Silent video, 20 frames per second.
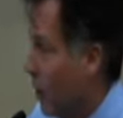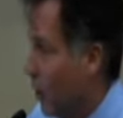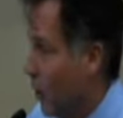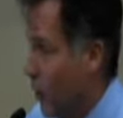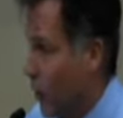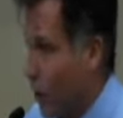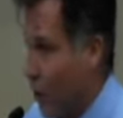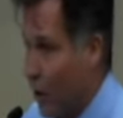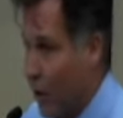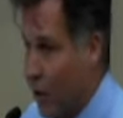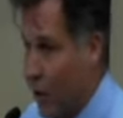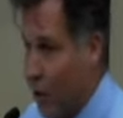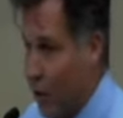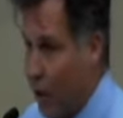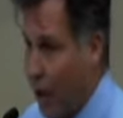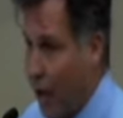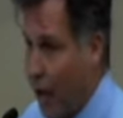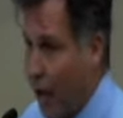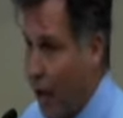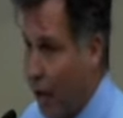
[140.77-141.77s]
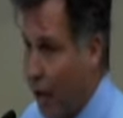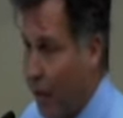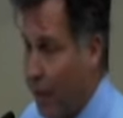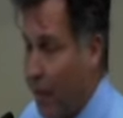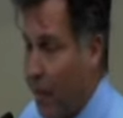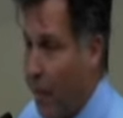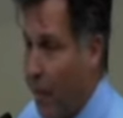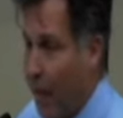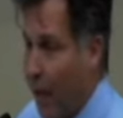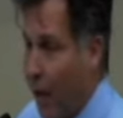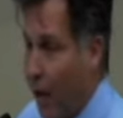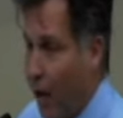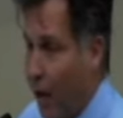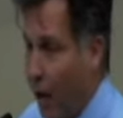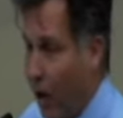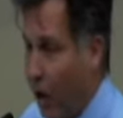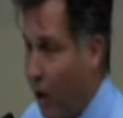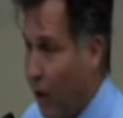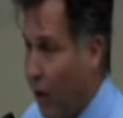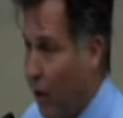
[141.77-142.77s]
Look at the sky.
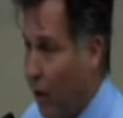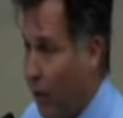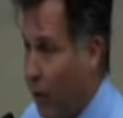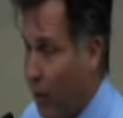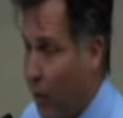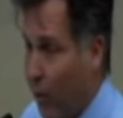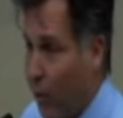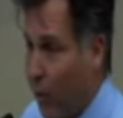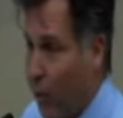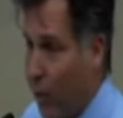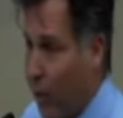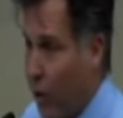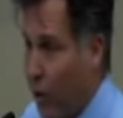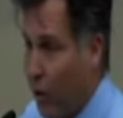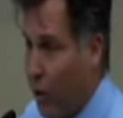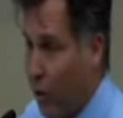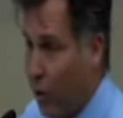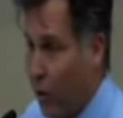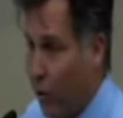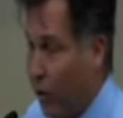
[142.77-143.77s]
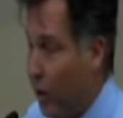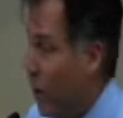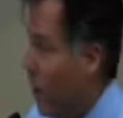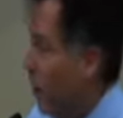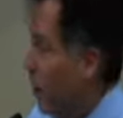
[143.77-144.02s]
All of what we're being told,